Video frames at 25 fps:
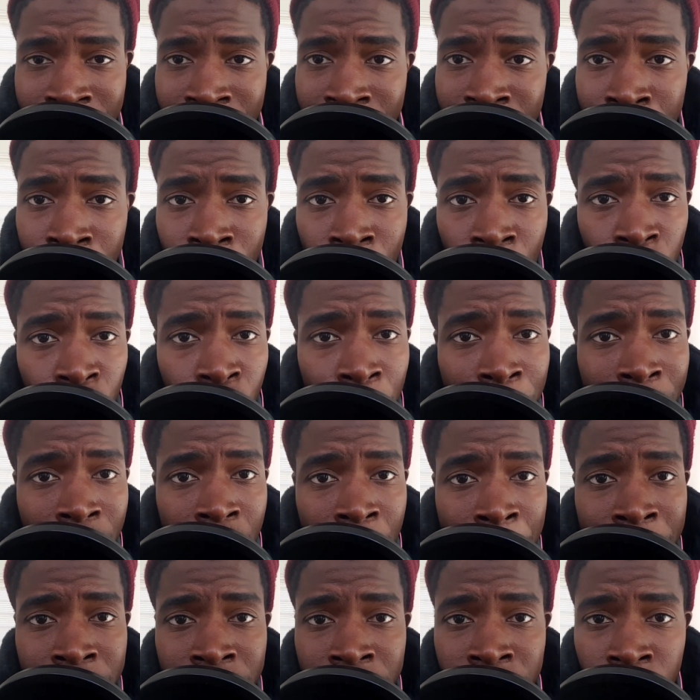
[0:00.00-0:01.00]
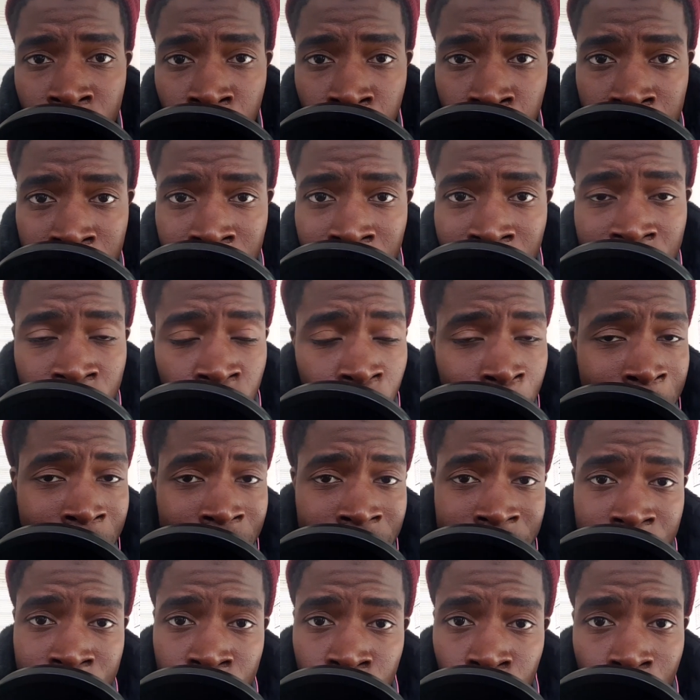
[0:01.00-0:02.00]
and Barack Obama ended up winning, and
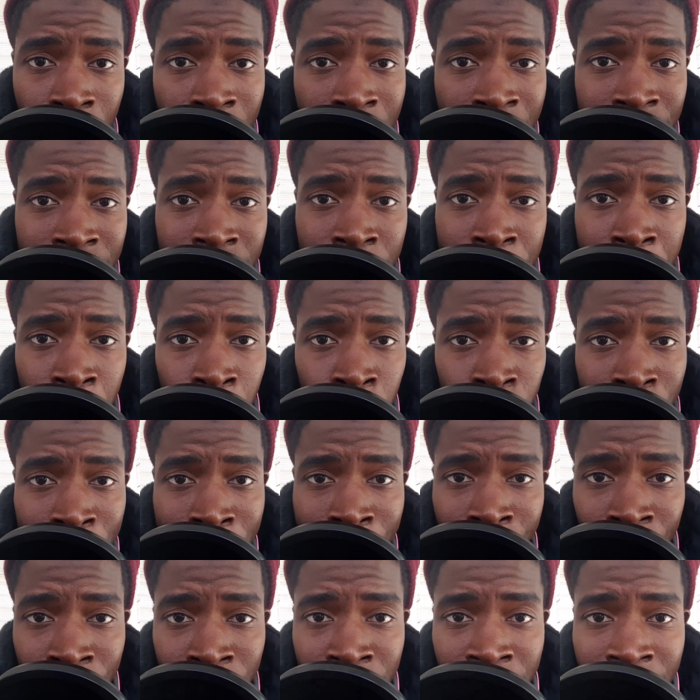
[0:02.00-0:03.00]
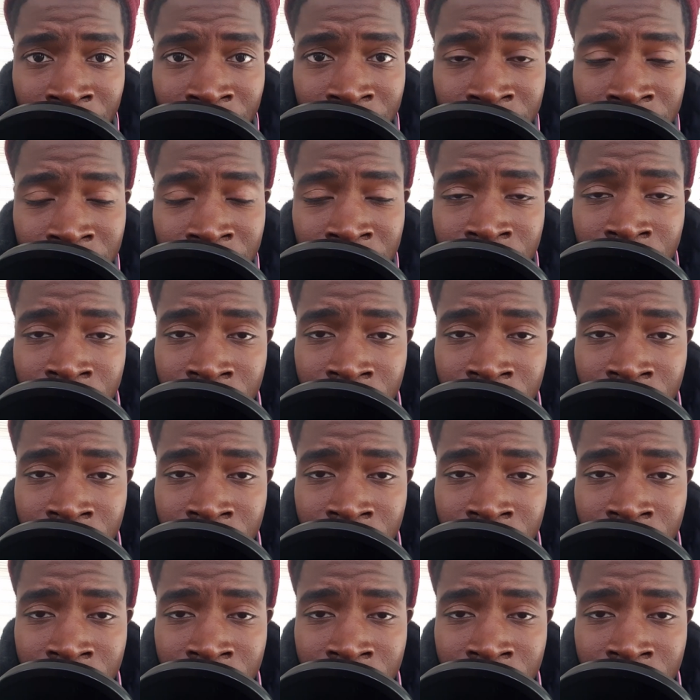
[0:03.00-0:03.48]
nobody cried and moaned about that.